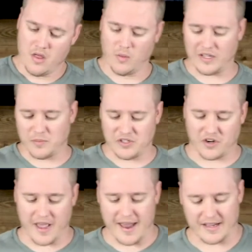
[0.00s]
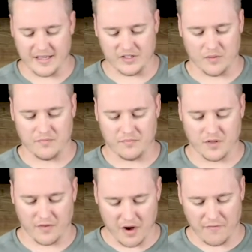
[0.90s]
The Westminster Catechism,
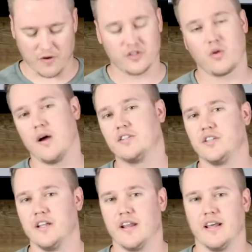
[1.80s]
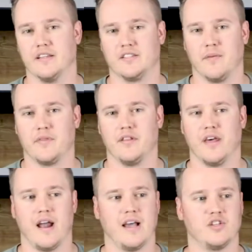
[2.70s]
the very first question in it, is something
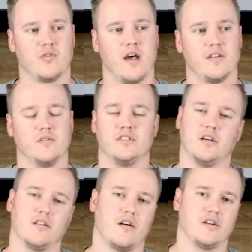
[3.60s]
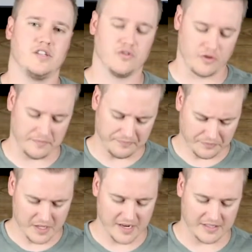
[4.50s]
that I try to instill in our children.
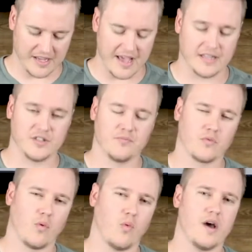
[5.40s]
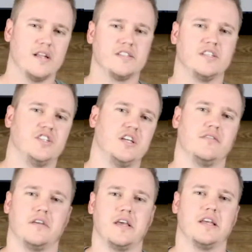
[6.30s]
And it says, what is the
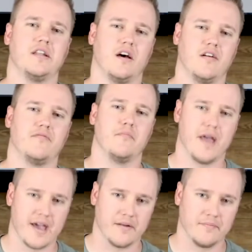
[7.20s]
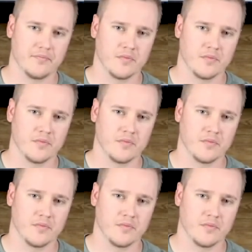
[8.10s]
chief end of man?